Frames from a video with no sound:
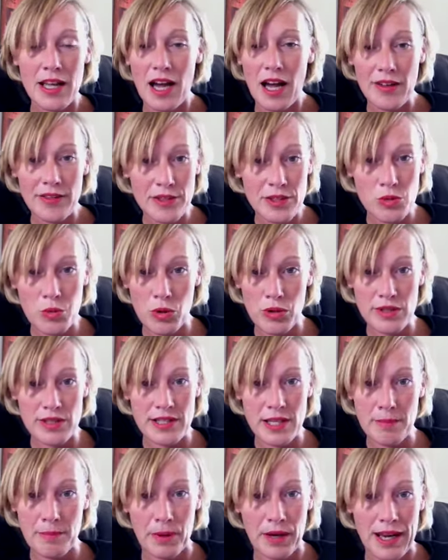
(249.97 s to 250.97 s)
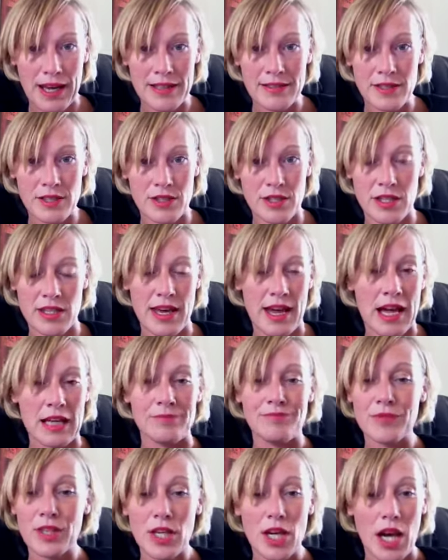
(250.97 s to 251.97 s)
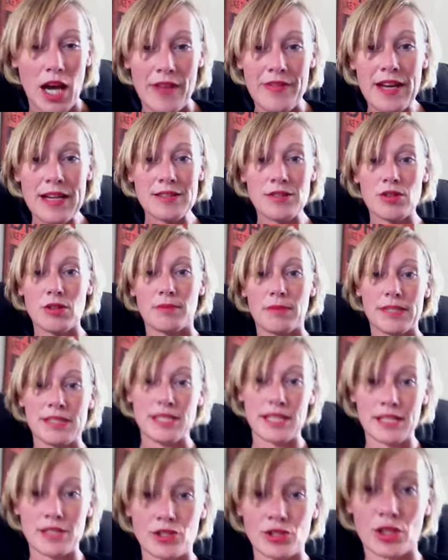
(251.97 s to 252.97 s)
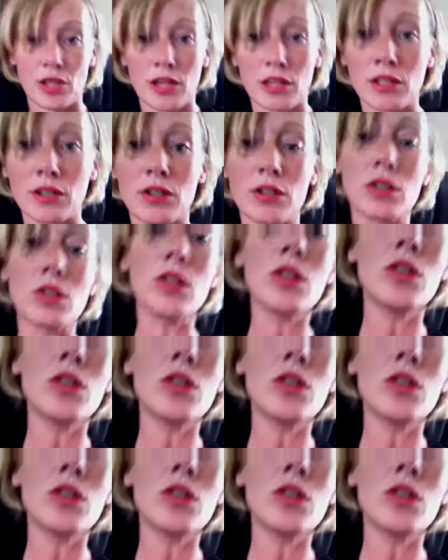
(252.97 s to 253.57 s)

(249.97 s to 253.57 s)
And there's one simple answer to that, and that's on my t-shirt, look.